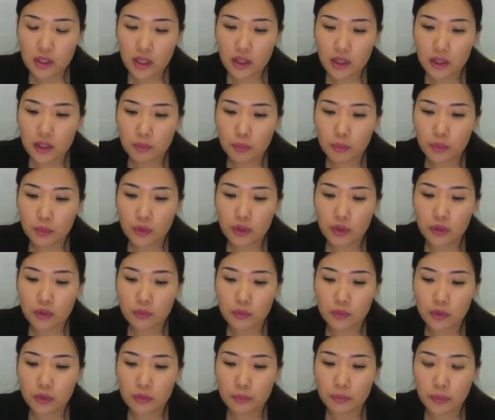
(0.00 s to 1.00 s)
the program
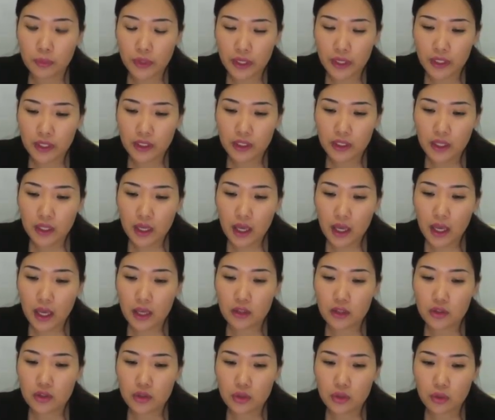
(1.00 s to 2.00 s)
will break
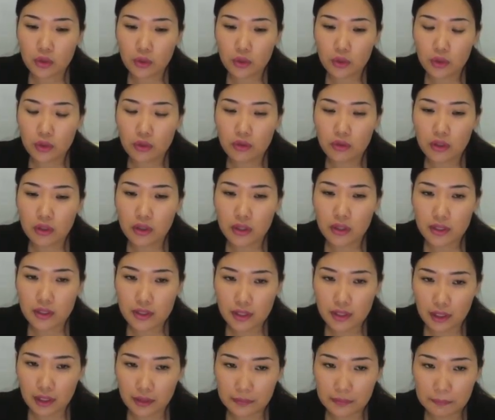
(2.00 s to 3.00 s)
and show you a
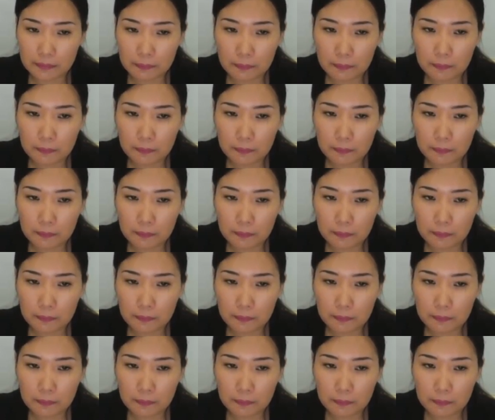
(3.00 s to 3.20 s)
result.